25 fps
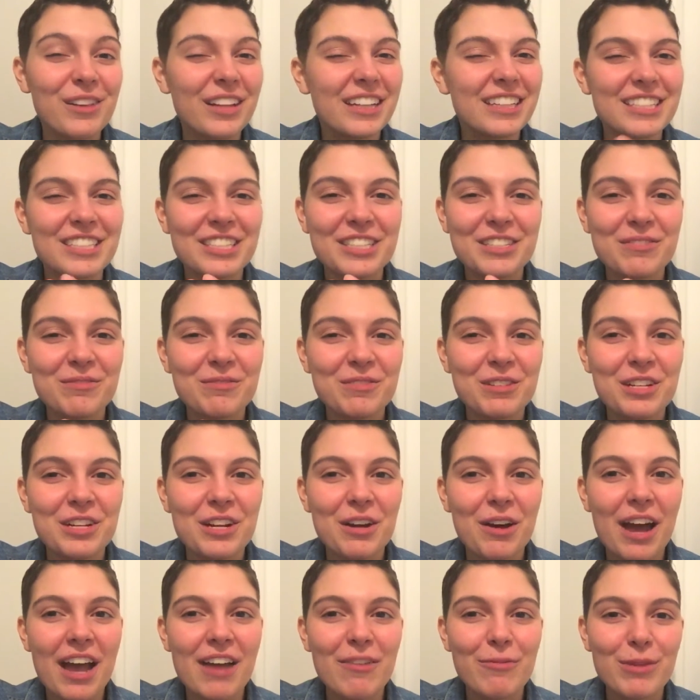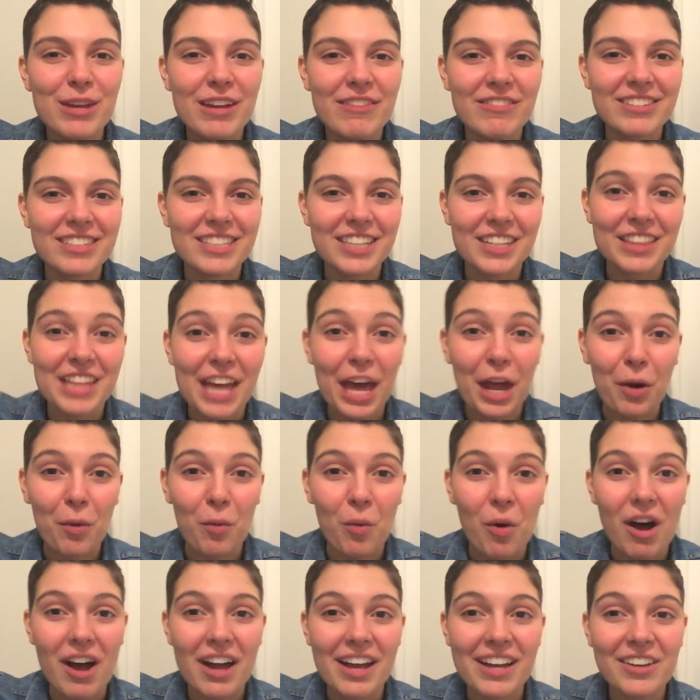Let's, you know, I, we haven't done that in
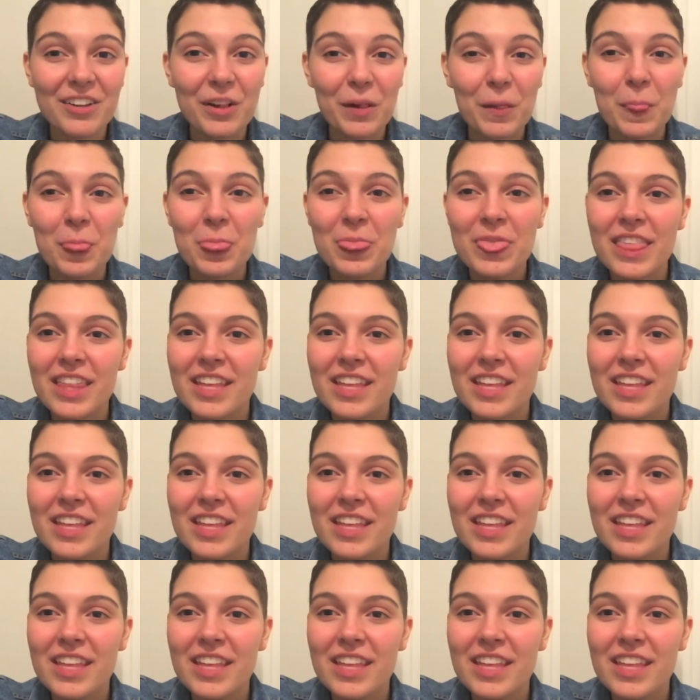a while.